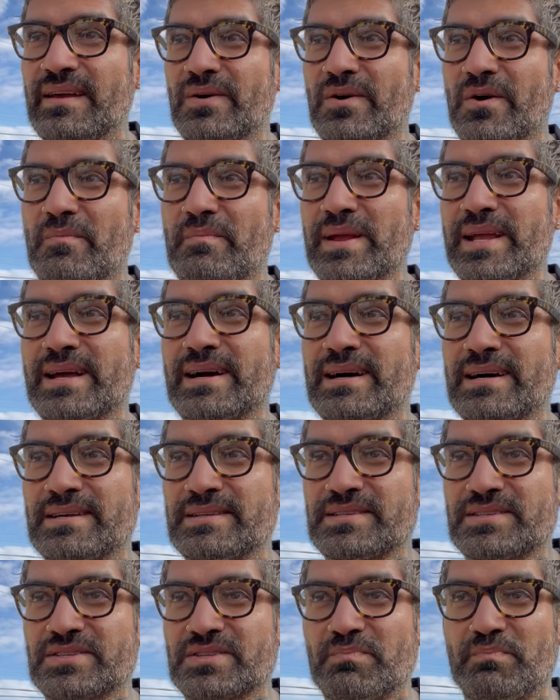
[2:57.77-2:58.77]
or
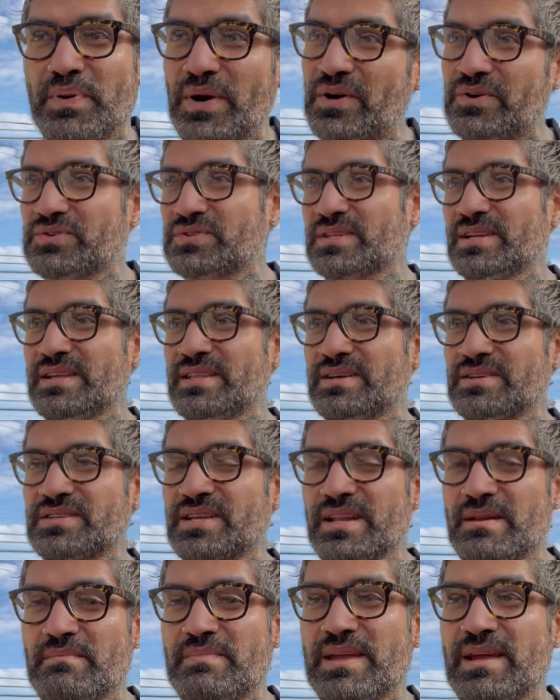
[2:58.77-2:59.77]
because supposedly there's
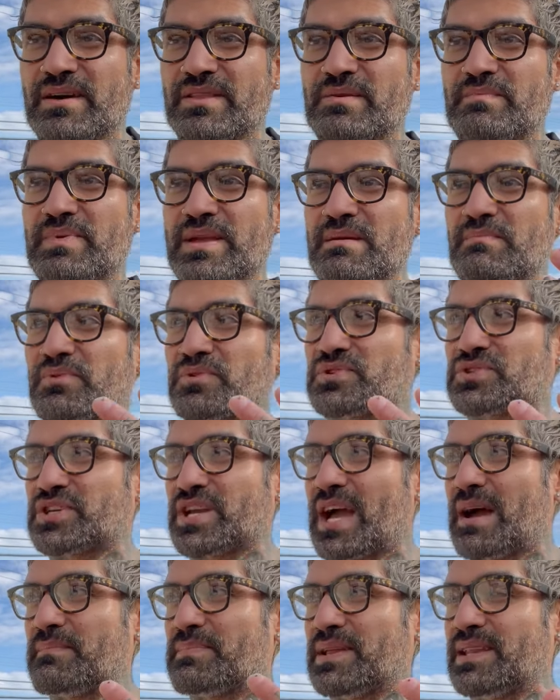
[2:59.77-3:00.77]
going to be other people
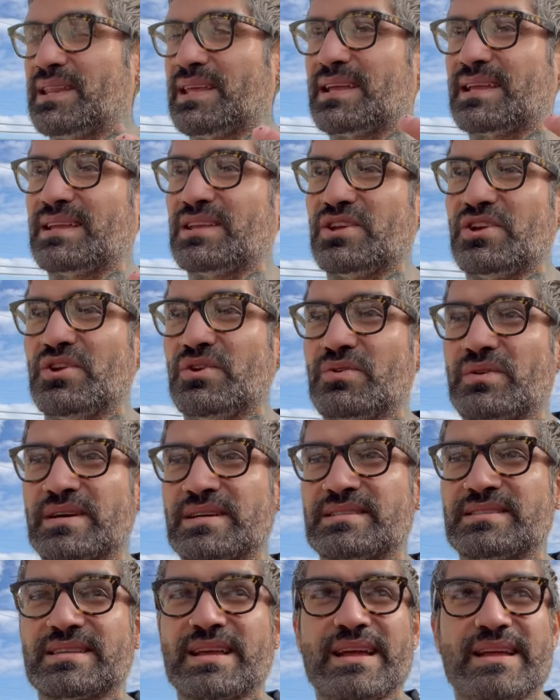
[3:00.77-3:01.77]
championing you,
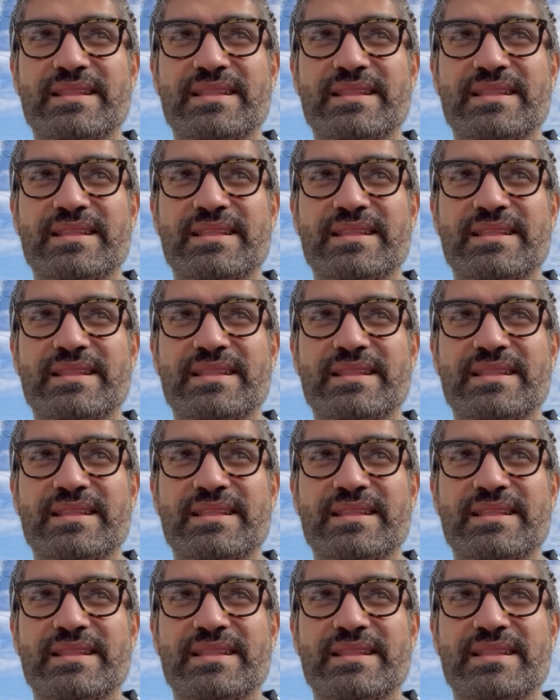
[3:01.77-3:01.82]
because